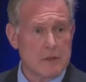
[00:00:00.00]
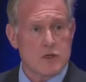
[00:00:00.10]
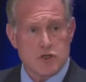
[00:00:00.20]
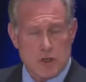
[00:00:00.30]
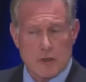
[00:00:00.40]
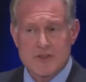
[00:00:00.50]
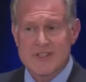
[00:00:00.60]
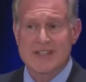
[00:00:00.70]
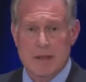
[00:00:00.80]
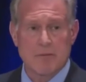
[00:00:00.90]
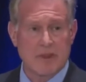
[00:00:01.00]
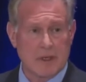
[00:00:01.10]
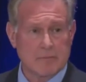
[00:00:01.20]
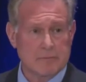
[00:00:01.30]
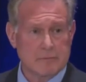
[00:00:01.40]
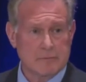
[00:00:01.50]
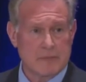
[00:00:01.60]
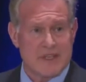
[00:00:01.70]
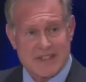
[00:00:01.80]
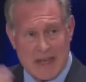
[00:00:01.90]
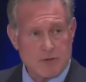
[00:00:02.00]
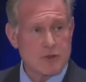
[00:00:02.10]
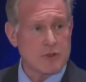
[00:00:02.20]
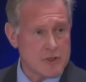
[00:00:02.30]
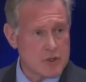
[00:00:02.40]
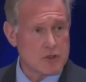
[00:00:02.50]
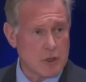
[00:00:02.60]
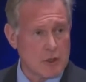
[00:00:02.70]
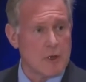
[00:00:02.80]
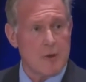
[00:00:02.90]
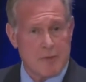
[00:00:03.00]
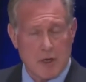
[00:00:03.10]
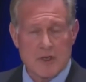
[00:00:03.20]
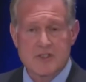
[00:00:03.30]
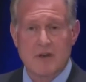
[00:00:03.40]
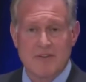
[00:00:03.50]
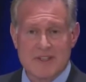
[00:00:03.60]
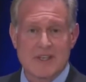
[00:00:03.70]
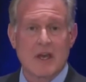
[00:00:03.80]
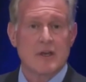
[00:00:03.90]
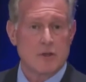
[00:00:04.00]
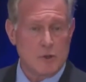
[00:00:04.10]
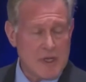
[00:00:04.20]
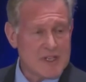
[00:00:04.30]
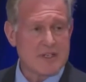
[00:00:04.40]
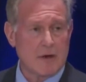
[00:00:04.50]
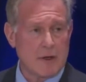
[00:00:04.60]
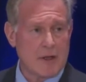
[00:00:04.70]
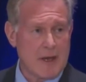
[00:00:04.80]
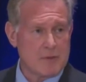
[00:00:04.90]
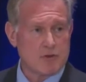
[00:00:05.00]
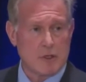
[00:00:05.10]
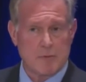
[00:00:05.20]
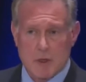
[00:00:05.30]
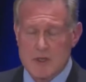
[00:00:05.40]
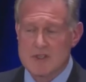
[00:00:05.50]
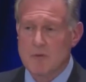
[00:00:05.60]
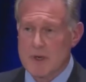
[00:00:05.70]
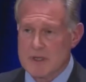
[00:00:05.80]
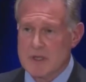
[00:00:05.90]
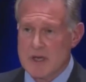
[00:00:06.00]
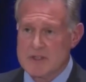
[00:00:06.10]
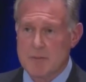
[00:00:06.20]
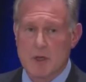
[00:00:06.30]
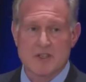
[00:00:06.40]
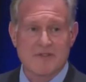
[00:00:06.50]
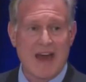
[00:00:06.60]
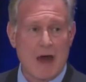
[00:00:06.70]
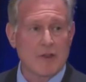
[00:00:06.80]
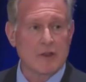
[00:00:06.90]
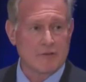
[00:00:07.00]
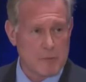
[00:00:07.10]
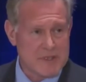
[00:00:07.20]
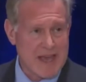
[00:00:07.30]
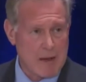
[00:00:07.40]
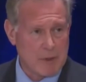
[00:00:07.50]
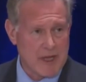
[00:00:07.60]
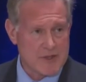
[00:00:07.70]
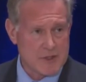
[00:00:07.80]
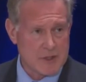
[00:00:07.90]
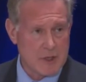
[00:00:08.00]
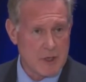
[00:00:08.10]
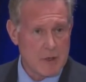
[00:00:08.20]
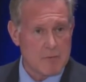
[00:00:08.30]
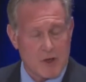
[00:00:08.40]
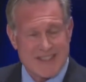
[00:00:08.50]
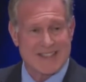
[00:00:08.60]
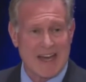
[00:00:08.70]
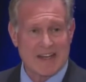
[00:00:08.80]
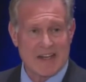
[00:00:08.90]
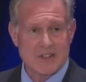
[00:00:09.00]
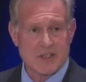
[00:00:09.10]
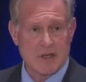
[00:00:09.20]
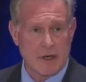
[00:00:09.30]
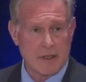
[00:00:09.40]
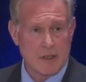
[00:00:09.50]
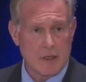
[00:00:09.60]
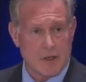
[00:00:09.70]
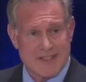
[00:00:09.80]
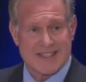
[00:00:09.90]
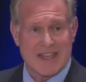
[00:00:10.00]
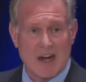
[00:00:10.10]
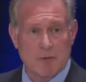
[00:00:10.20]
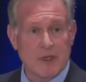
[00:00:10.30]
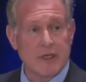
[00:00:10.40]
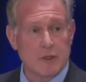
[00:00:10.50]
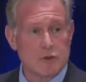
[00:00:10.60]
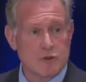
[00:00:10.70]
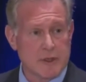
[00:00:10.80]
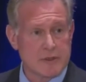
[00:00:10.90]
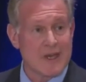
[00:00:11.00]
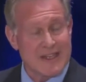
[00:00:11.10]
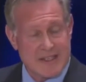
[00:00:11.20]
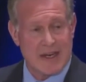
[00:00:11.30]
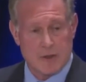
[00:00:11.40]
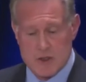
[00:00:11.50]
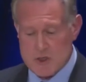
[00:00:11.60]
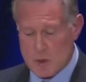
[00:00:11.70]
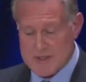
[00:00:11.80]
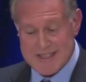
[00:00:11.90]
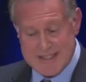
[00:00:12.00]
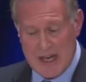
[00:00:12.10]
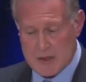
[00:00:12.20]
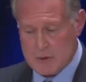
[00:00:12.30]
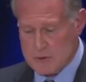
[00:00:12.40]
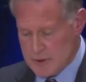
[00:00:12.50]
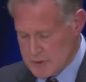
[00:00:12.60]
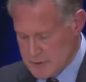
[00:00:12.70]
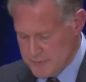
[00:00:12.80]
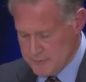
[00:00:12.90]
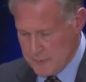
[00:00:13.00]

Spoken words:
Sugar is the same thing. It's dangerous because it's sugar, because of its unique stereochemistry and because of what it does and because of how the liver metabolizes it, because it's not necessary, because it's not really a nutrient. It's an energy source, it's not a nutrient.